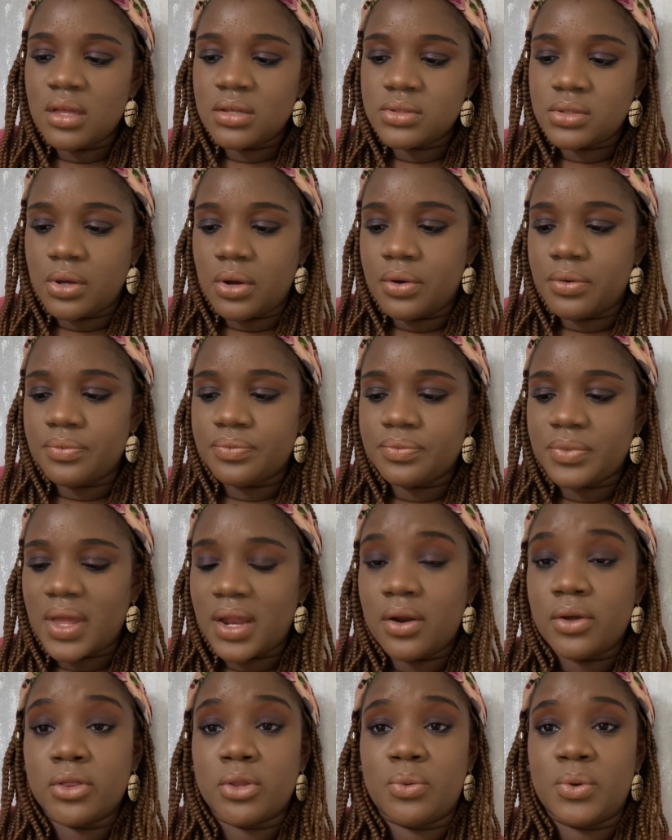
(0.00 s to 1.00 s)
So
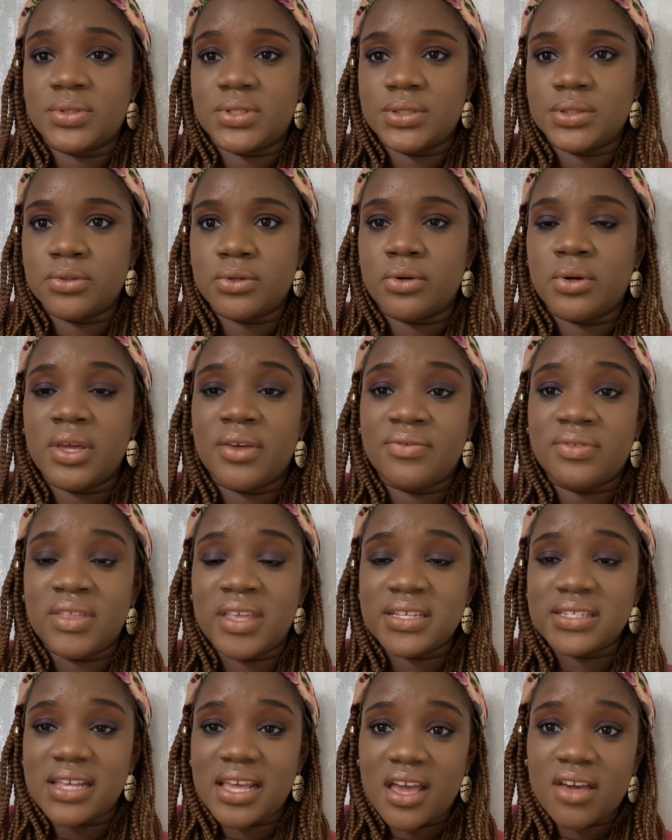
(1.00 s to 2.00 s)
I don't know what to do. If
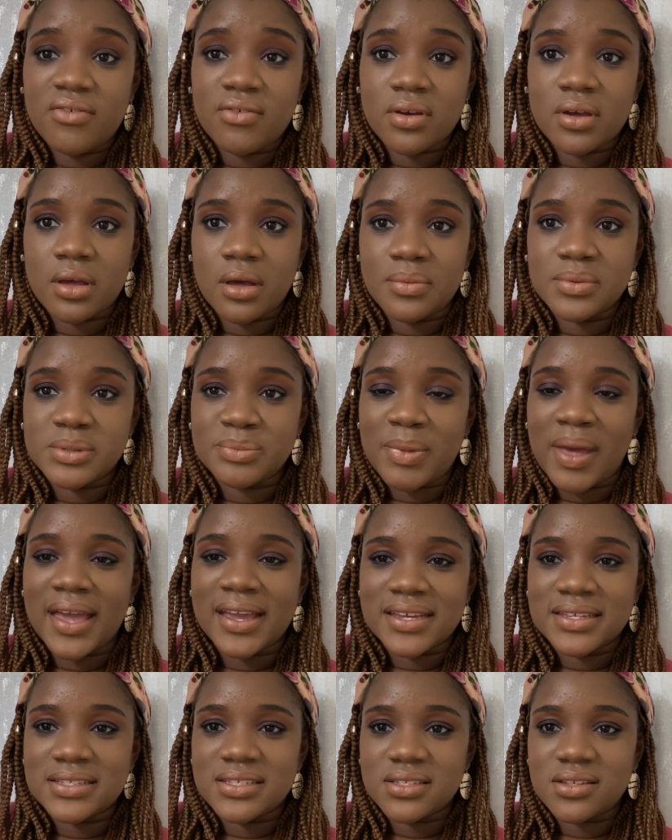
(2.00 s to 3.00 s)
this ever comes
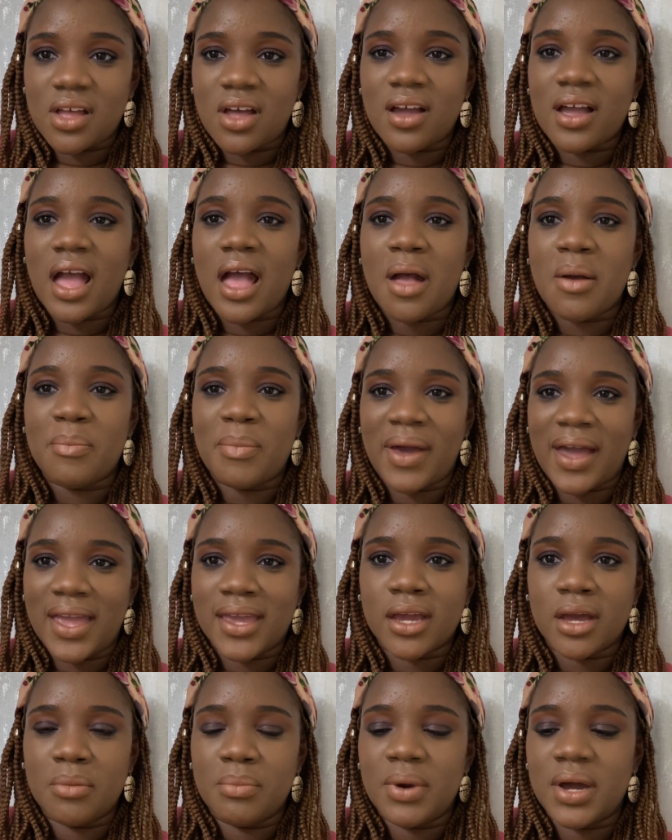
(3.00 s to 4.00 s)
back in stock, I'm
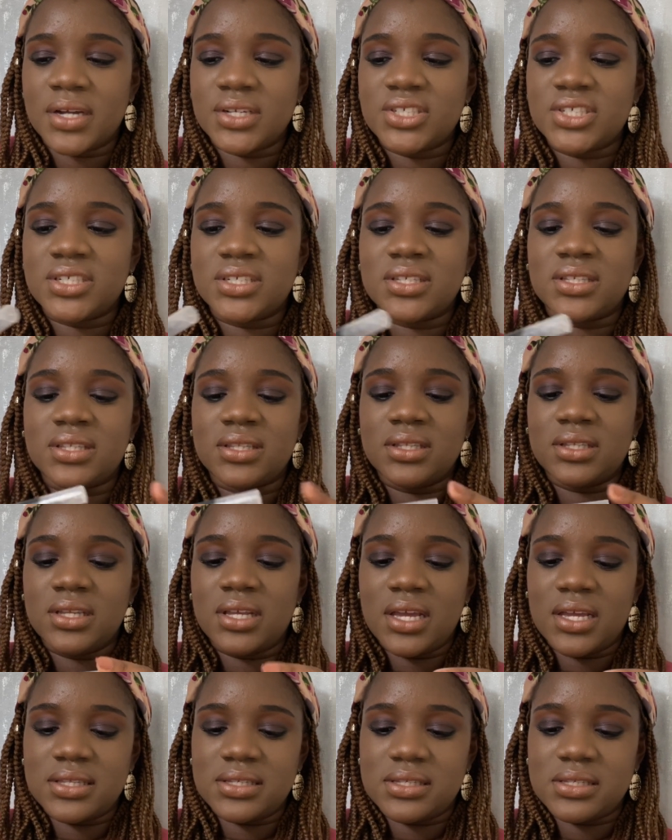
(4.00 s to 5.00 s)
buying a bunch.
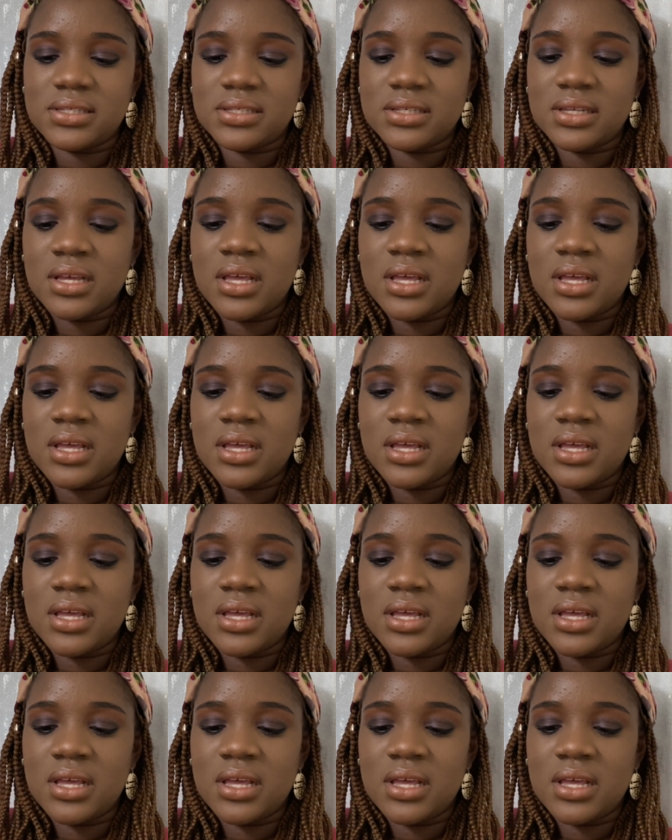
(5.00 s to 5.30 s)
It's